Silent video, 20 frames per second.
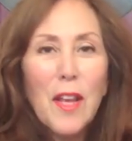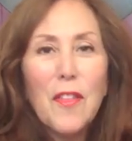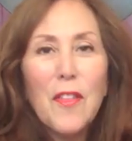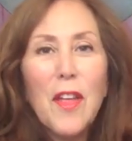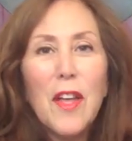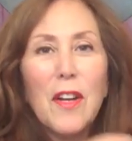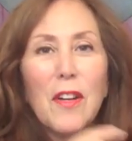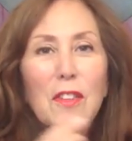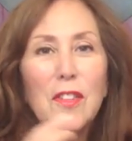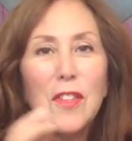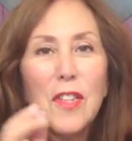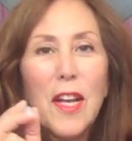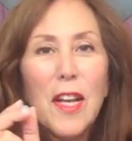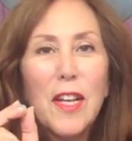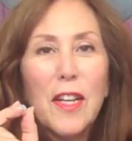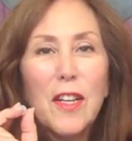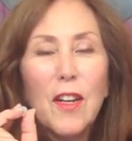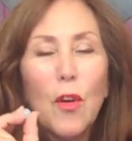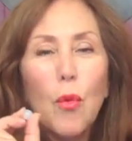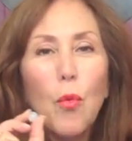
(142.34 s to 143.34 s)
Then I'll
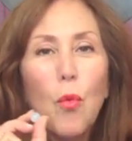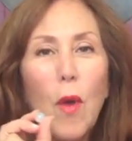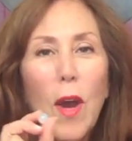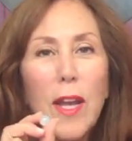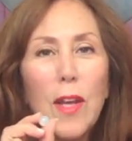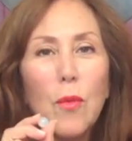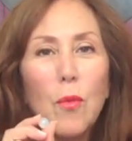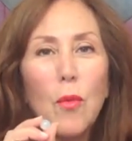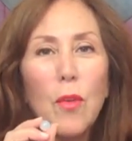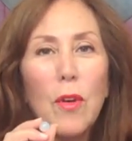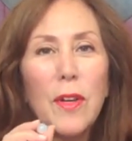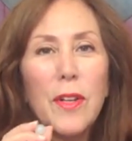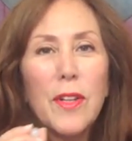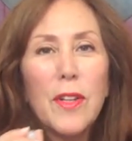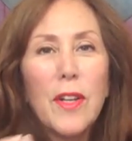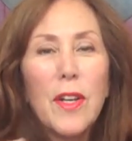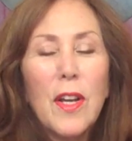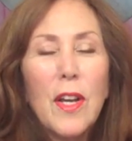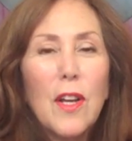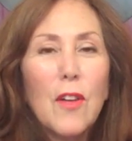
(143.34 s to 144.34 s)
take a white
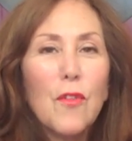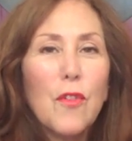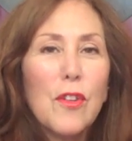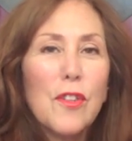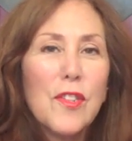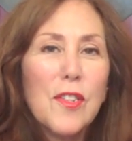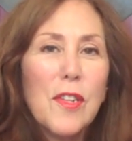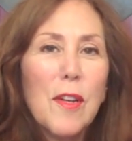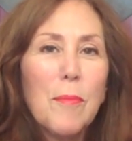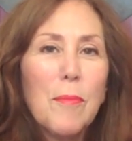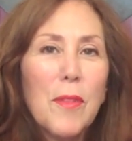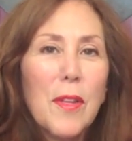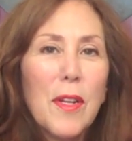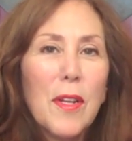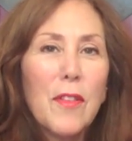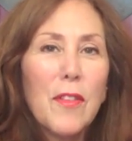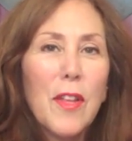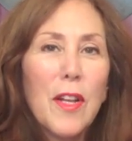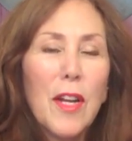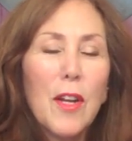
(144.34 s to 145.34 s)
one for
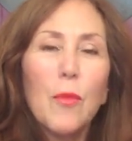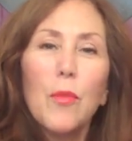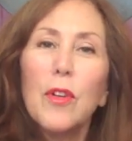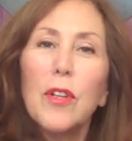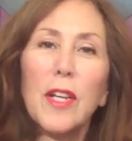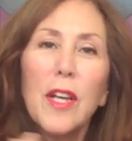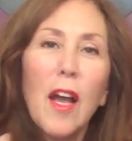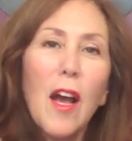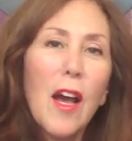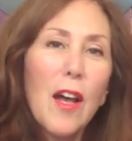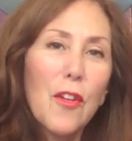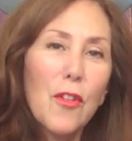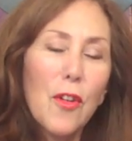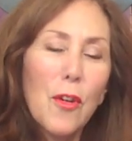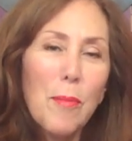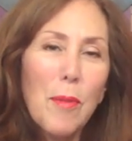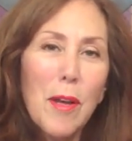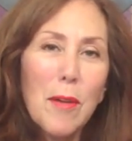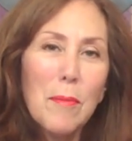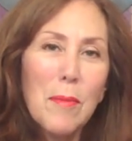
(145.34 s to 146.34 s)
something that I really honor
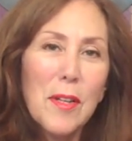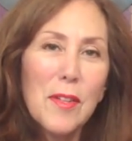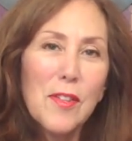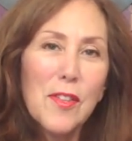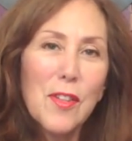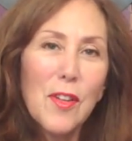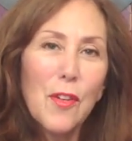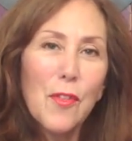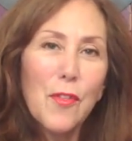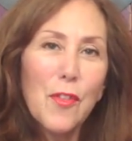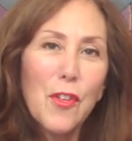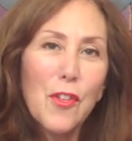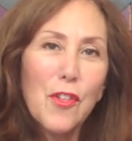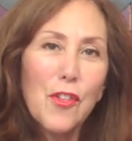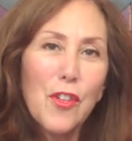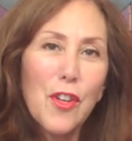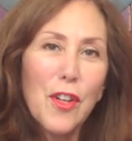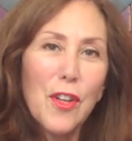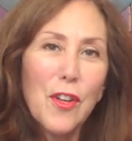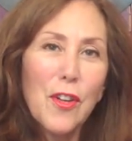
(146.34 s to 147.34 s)
about myself
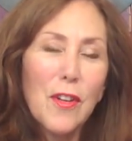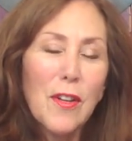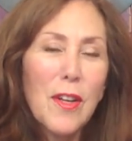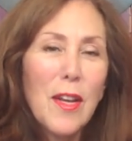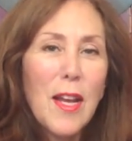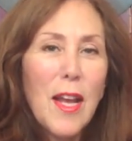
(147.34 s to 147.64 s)
this year,